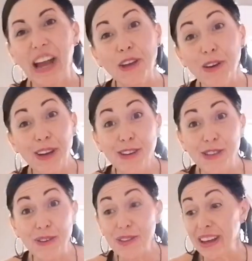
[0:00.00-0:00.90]
Now you
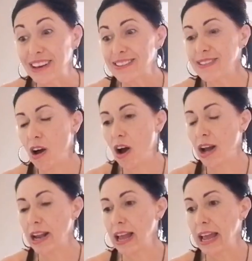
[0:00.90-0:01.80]
can do this
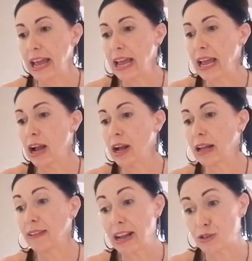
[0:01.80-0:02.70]
on an
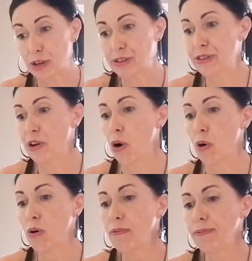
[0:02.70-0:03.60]
electric
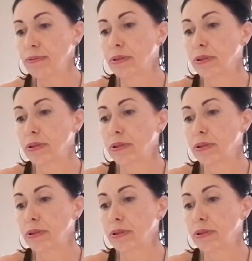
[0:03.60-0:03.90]
stove.